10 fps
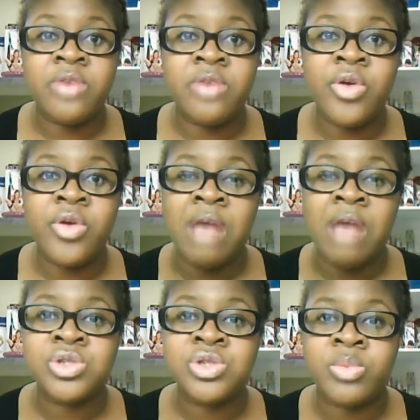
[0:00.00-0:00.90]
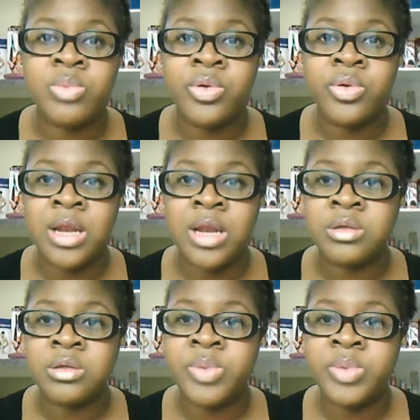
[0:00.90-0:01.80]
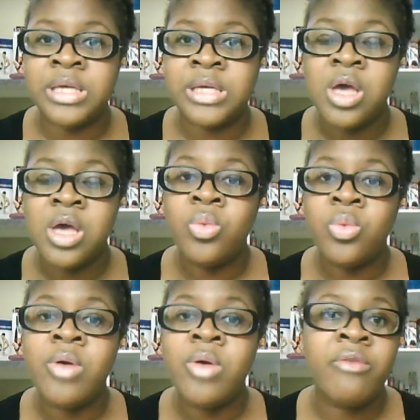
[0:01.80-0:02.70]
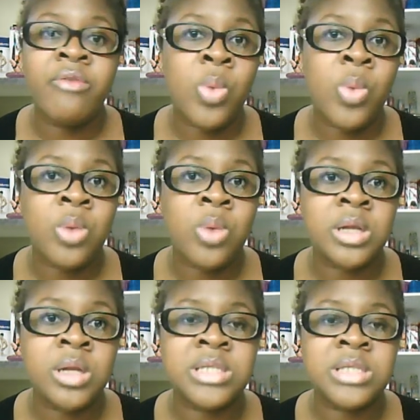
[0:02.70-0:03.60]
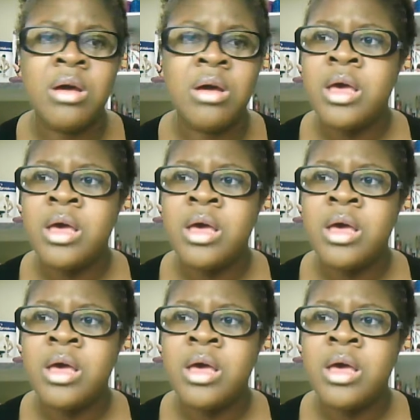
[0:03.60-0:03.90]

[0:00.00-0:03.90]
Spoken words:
if you're having trouble creating those bookings when you have your one-on-one consult,